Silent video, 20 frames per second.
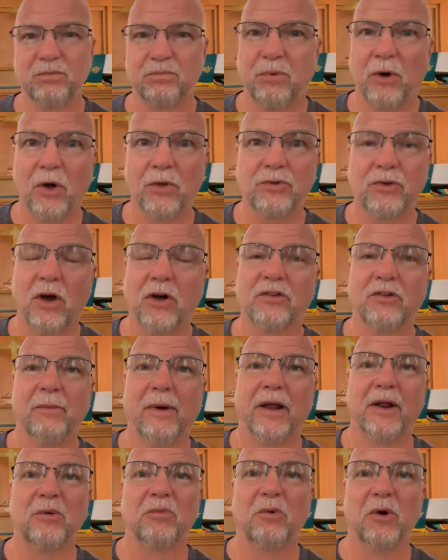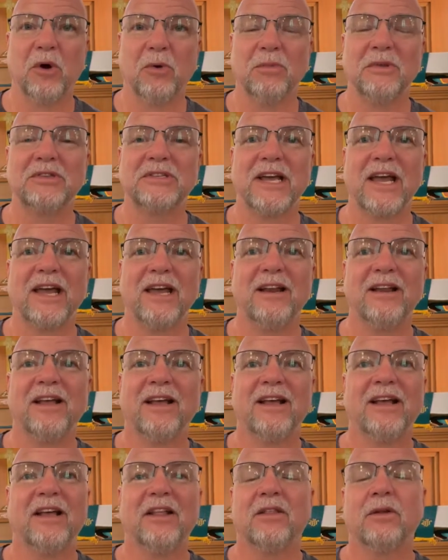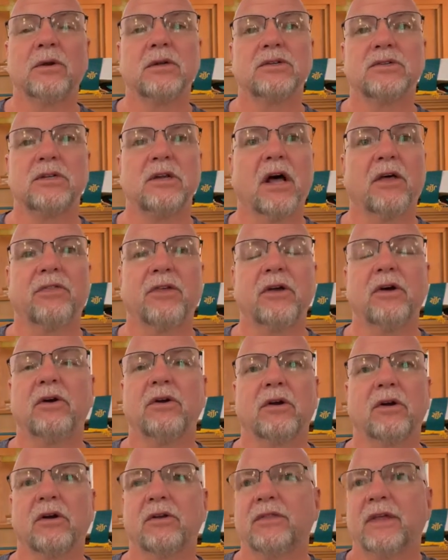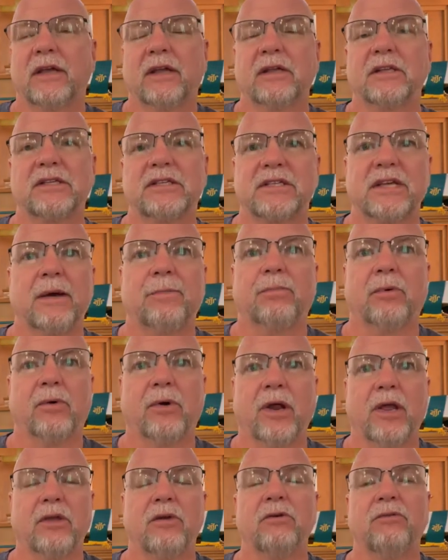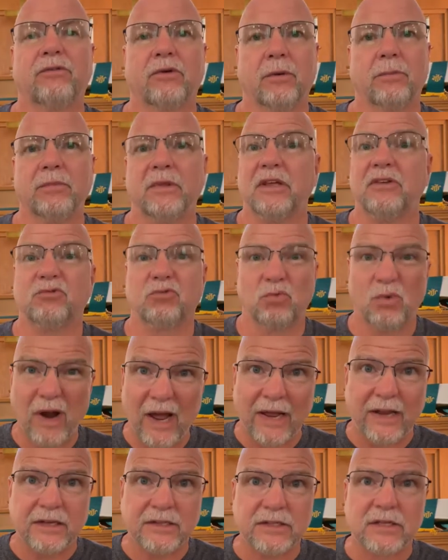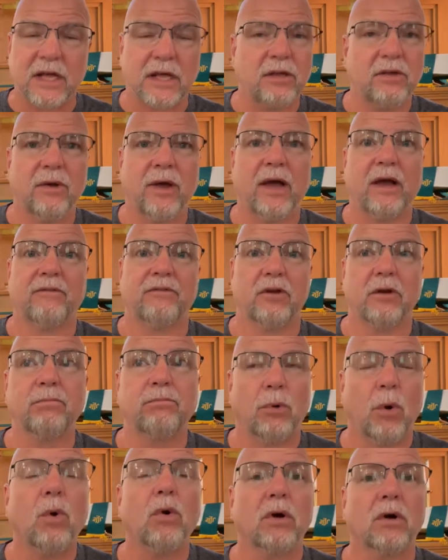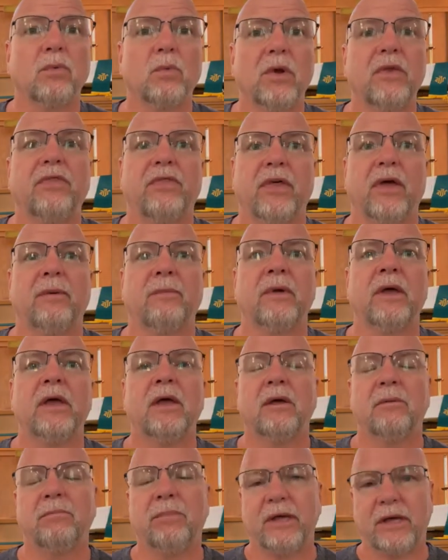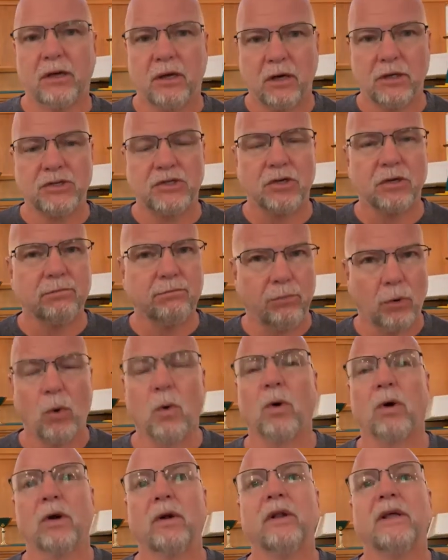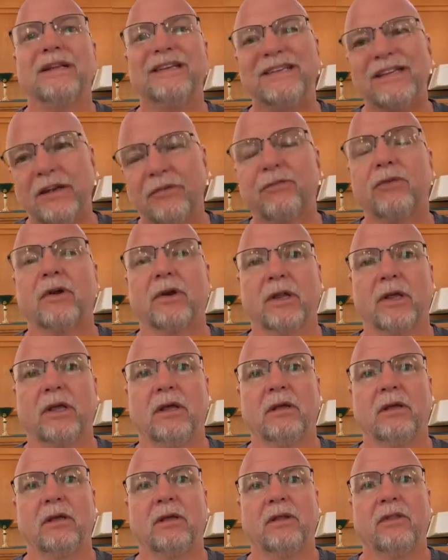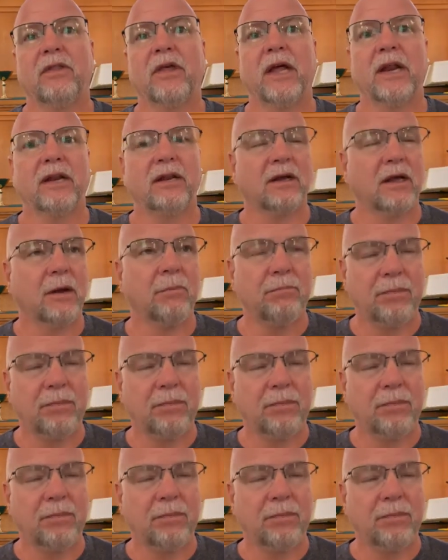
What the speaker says: Paul talks about in Romans 8, there is nothing on earth that can separate you from these rights that you have. You're born with them because you're born differently than a